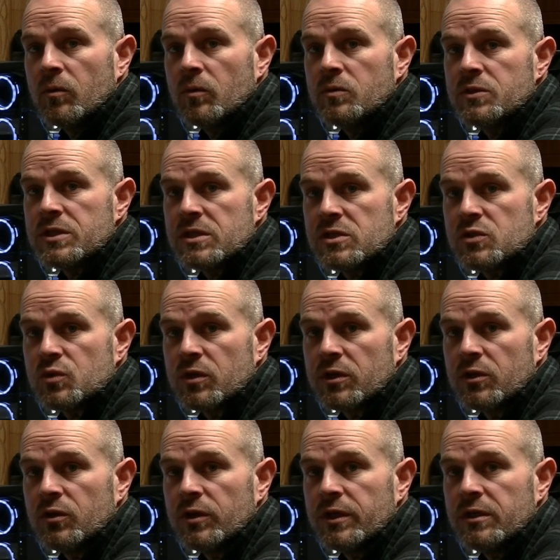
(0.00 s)
Since we're
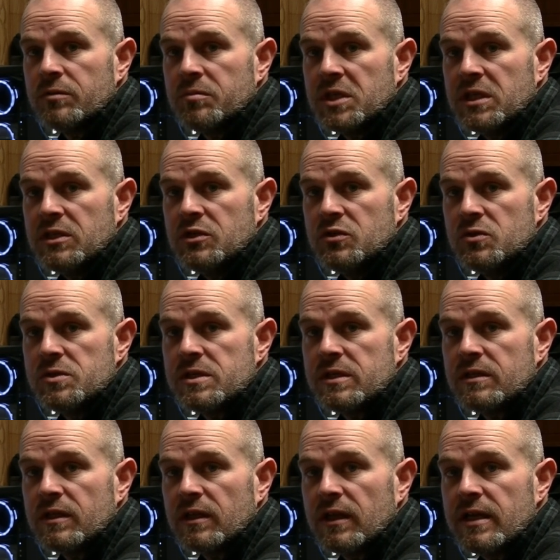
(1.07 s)
going to be
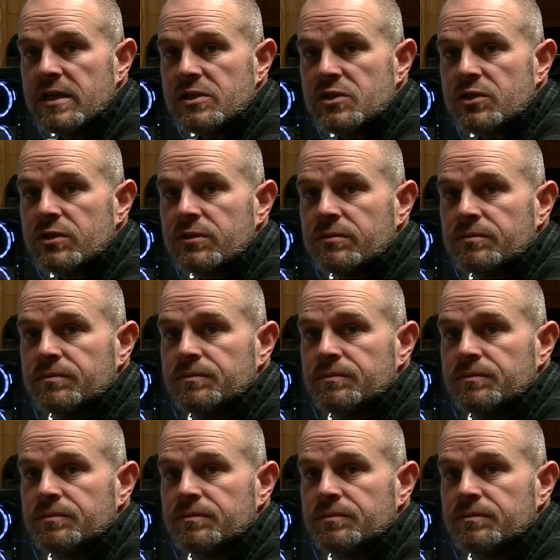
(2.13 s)
using the laser,